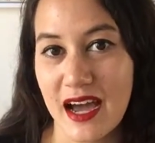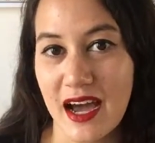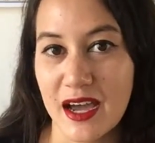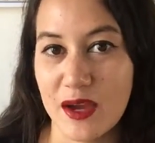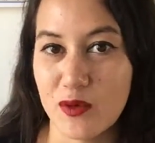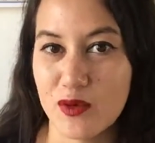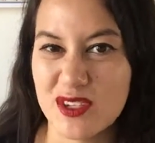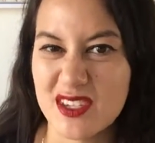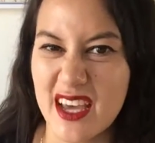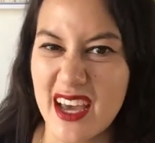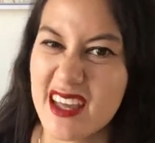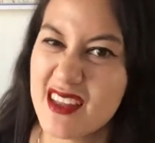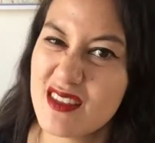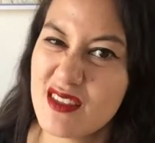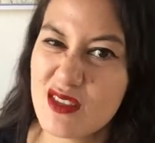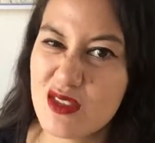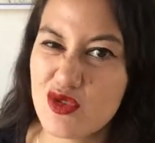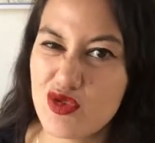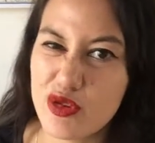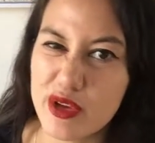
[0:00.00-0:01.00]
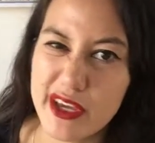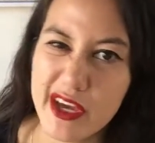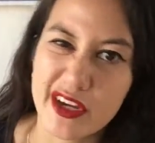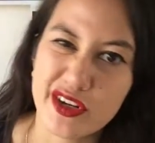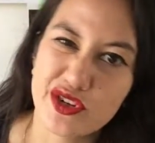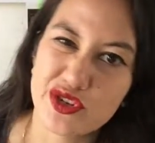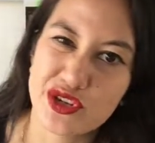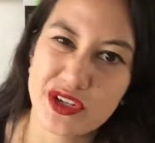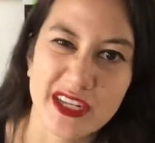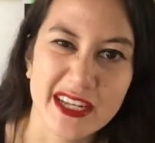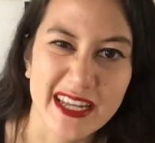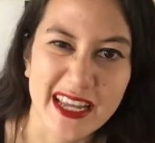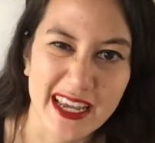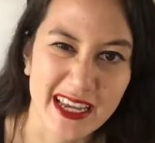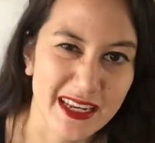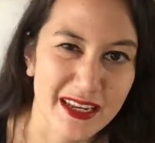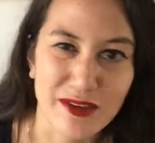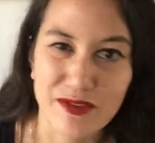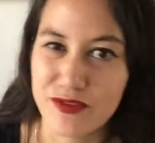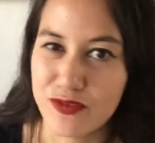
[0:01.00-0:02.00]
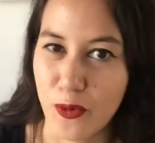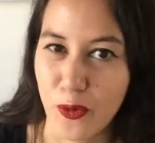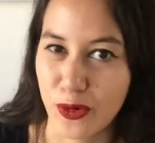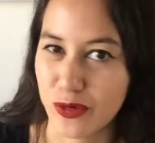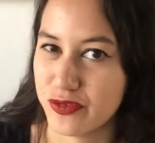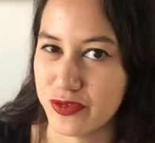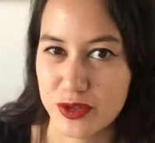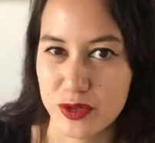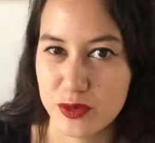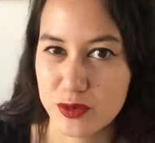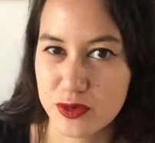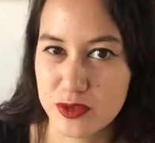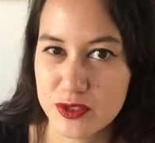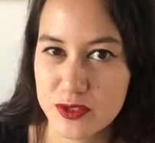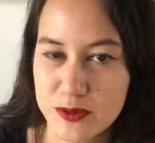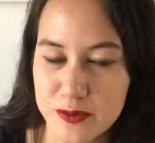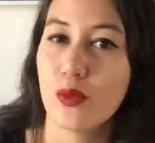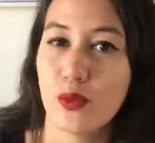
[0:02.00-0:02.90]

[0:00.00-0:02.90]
I was at 384 views,